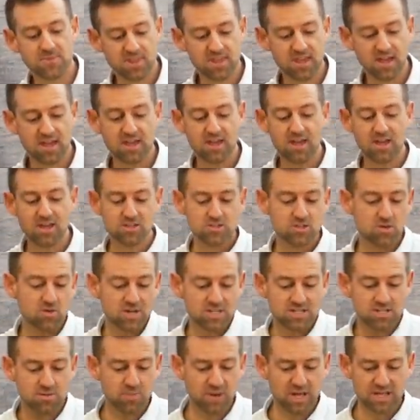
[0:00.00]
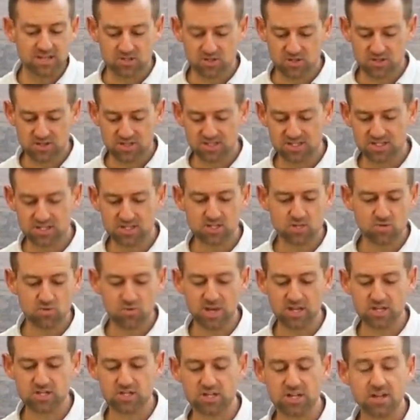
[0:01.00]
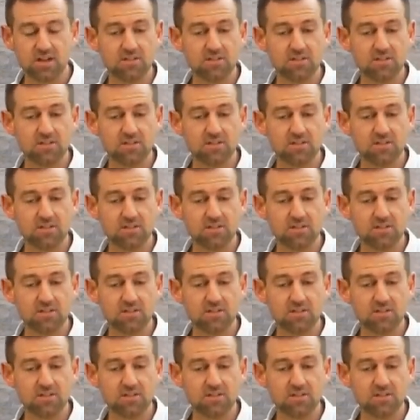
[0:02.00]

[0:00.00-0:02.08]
Okay, so it depends on the situation.